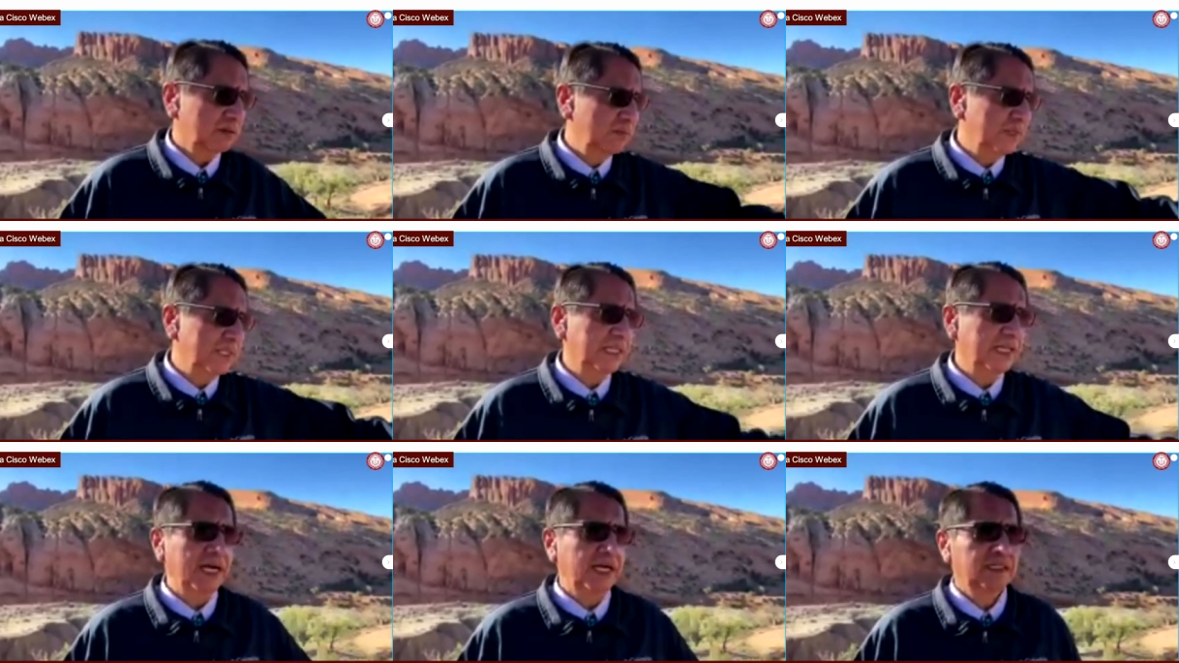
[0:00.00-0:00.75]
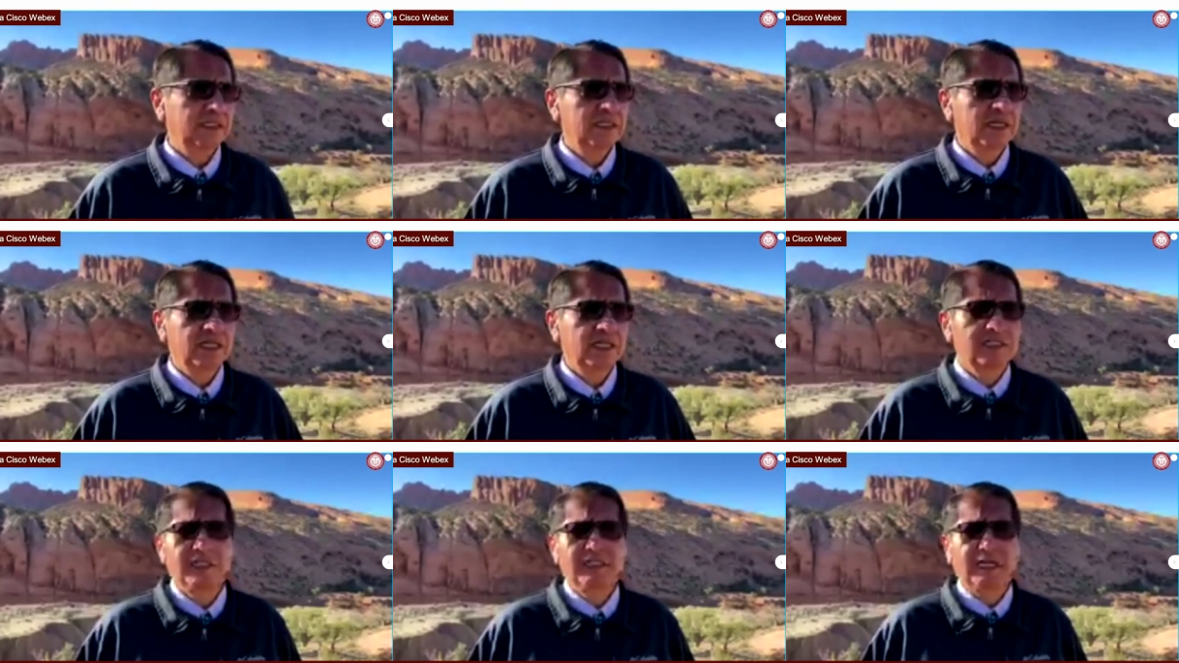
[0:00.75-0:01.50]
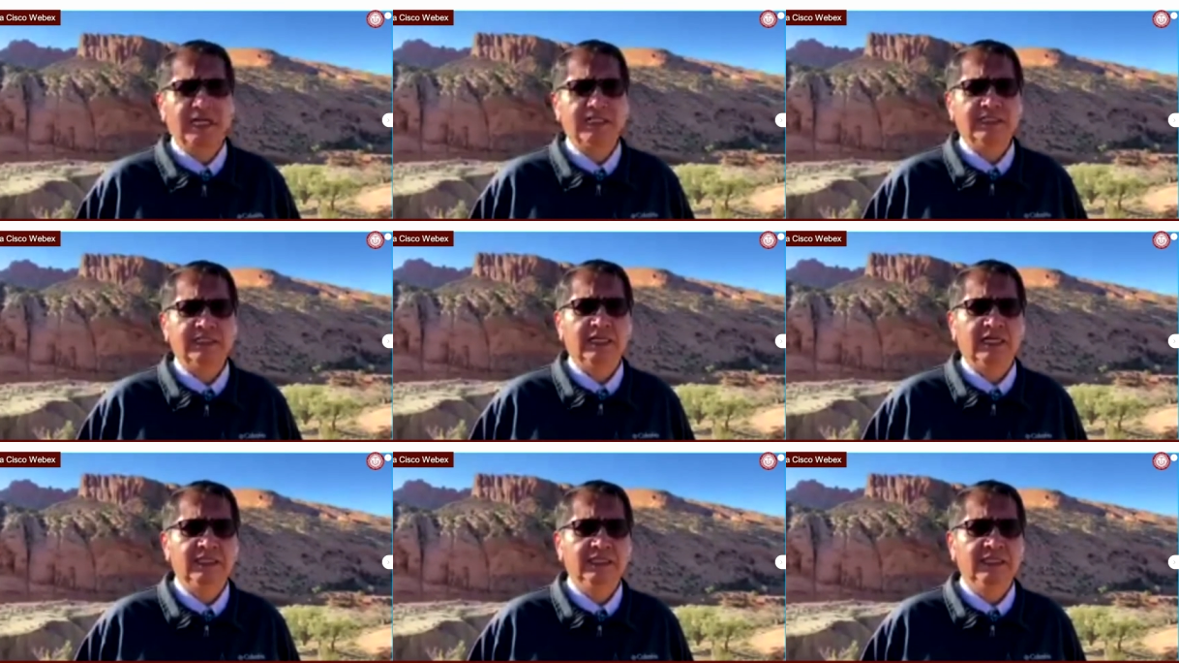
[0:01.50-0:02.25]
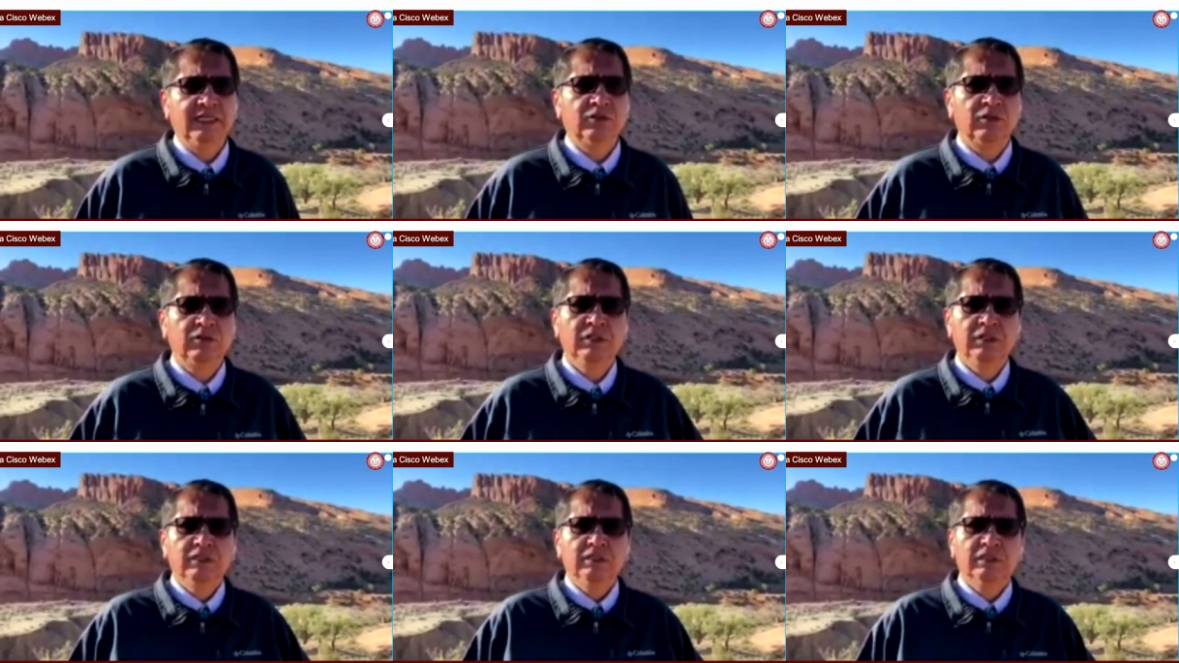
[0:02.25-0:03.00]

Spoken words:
Dobana, Yadat here, and that do,